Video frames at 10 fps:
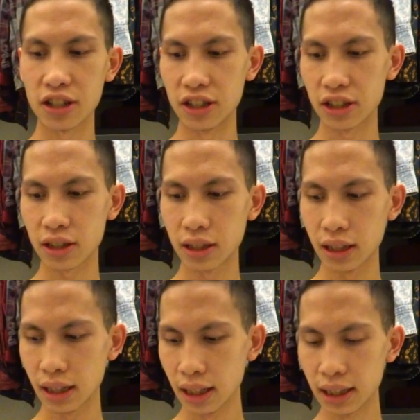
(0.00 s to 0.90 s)
Just
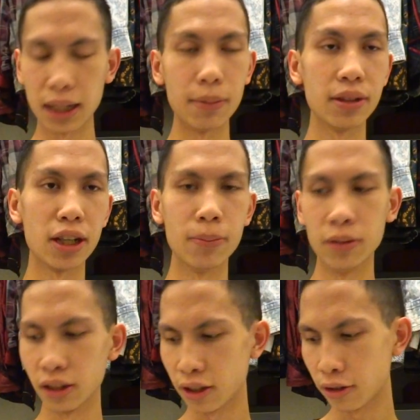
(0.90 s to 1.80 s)
comment down
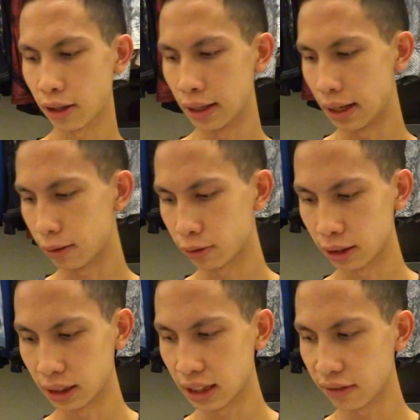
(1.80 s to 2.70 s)
below, and I would
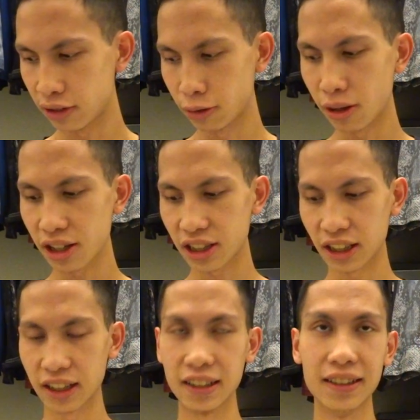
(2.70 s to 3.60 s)
love to watch
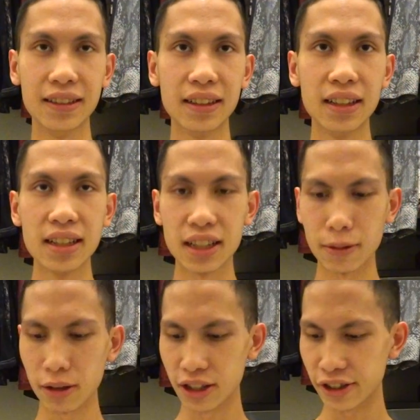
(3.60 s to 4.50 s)
it and see
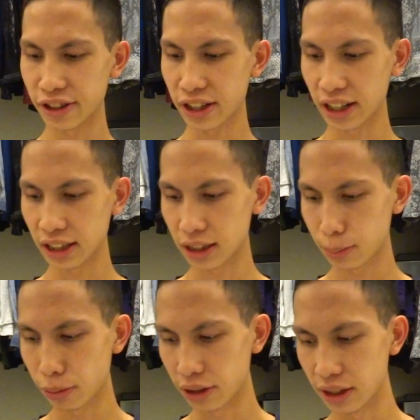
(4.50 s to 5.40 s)
what your guys
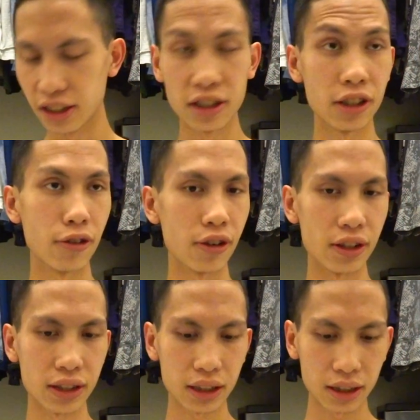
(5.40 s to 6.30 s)
put into yours.